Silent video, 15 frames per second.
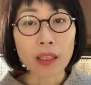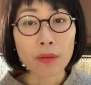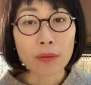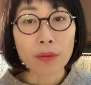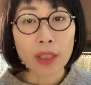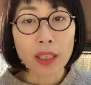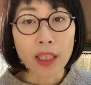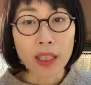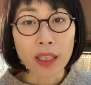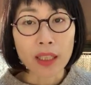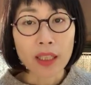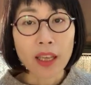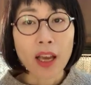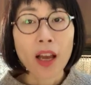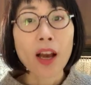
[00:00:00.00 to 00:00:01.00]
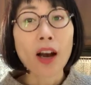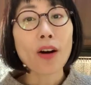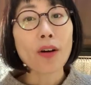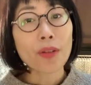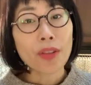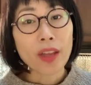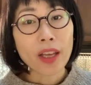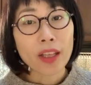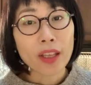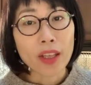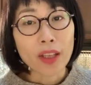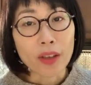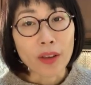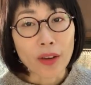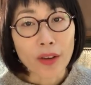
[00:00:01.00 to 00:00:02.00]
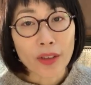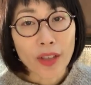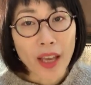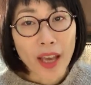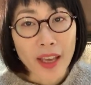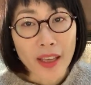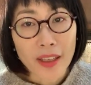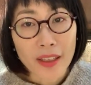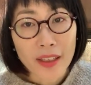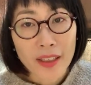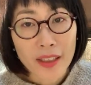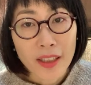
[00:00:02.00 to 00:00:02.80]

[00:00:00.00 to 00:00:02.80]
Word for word: really. Oh, thank you. Okay.